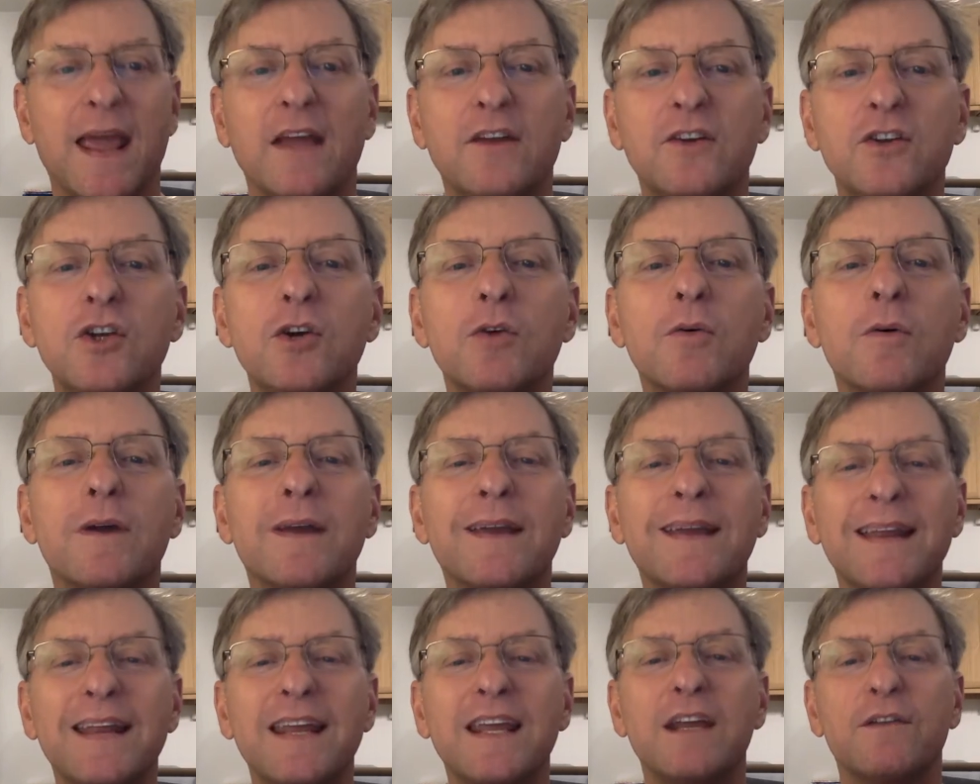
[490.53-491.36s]
and you are
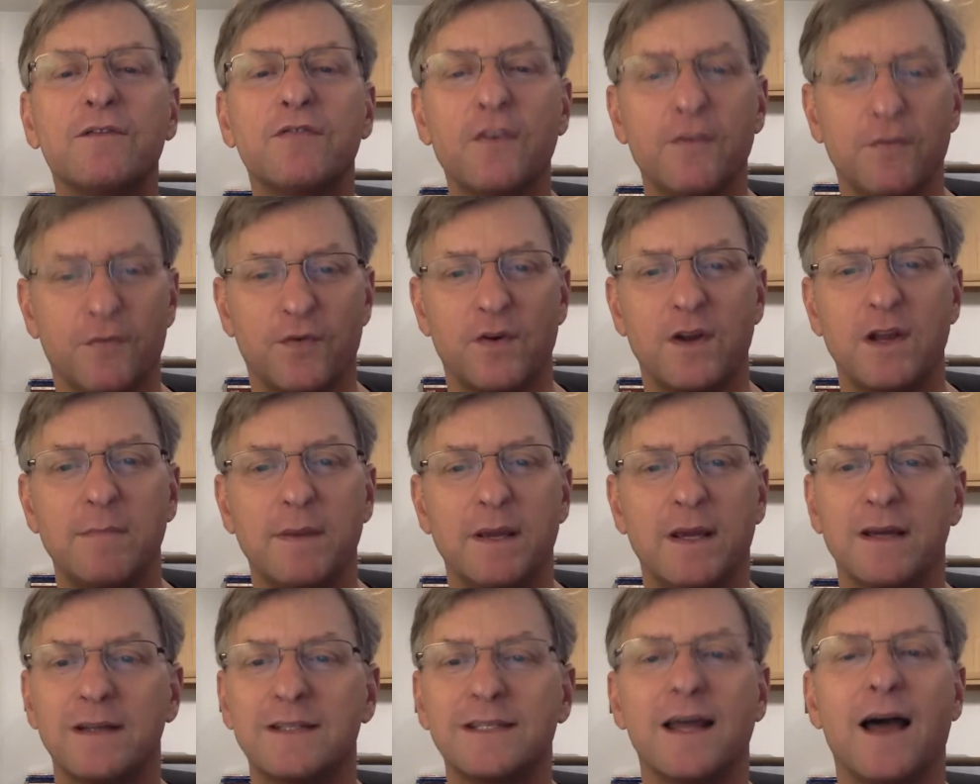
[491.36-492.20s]
getting it for free
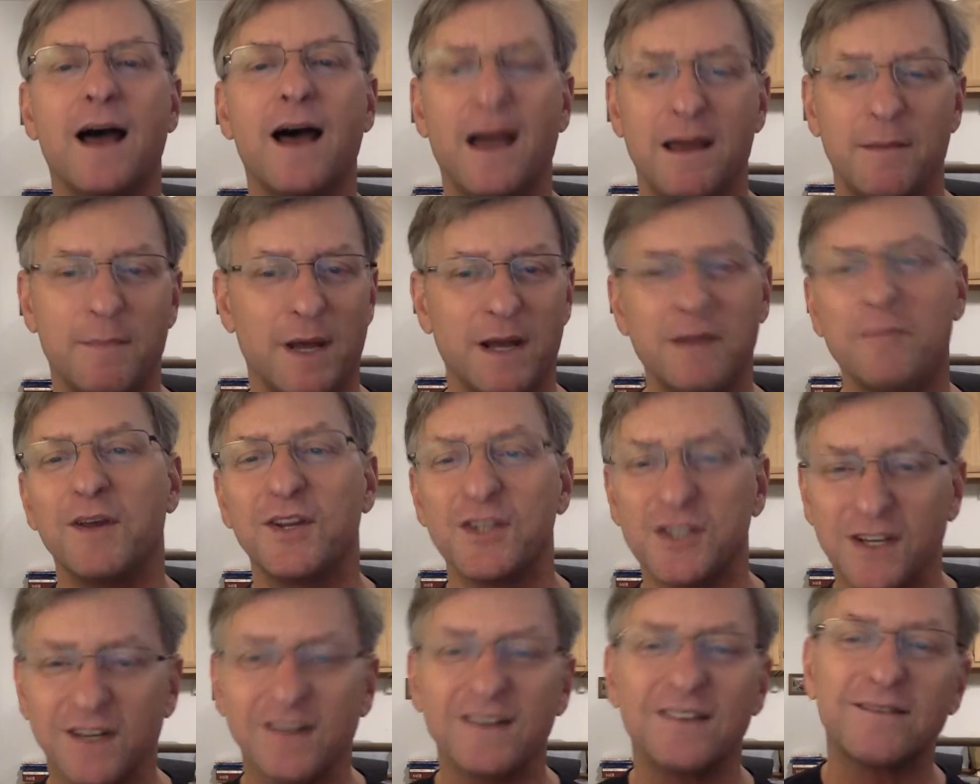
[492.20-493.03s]
because I'm on a
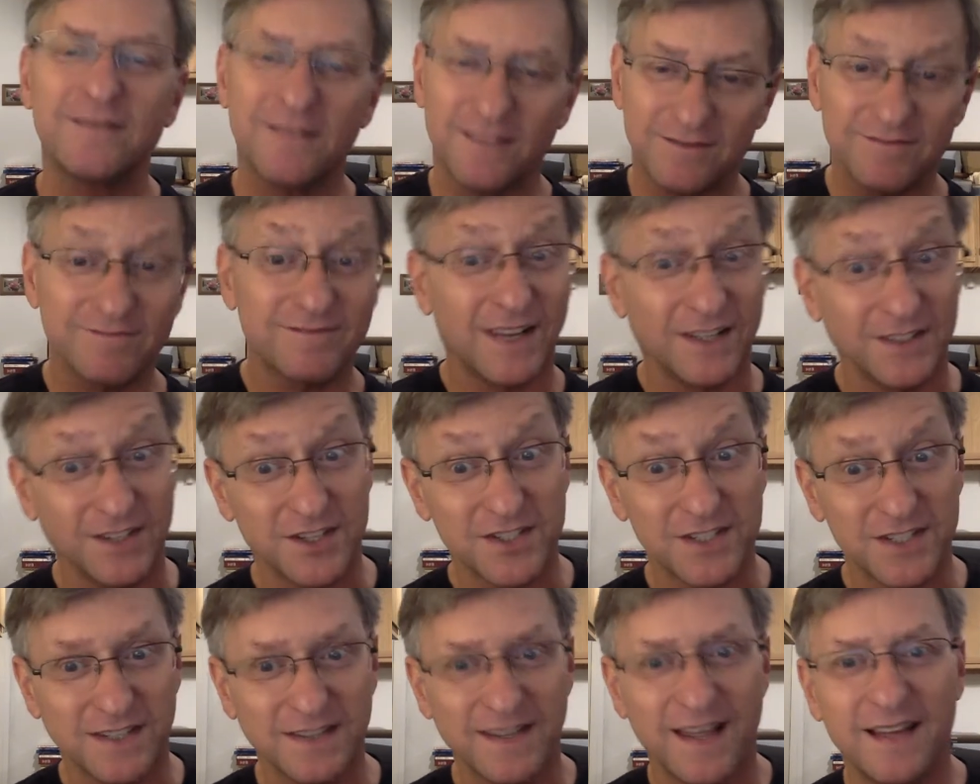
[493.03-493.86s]
mission, I
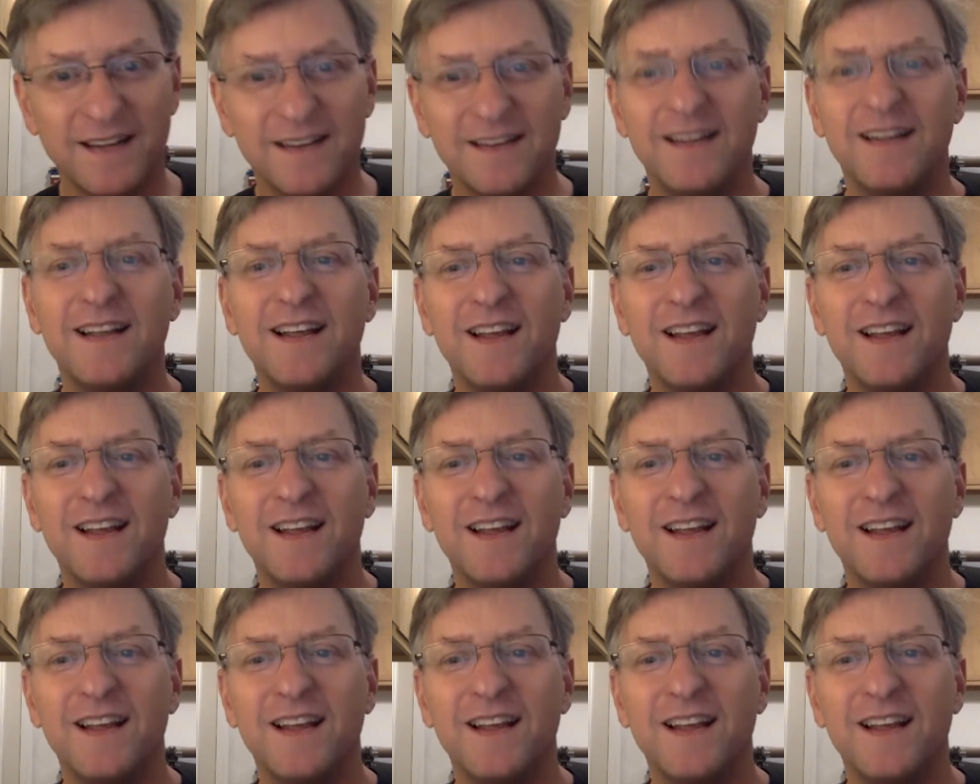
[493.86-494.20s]
just said that,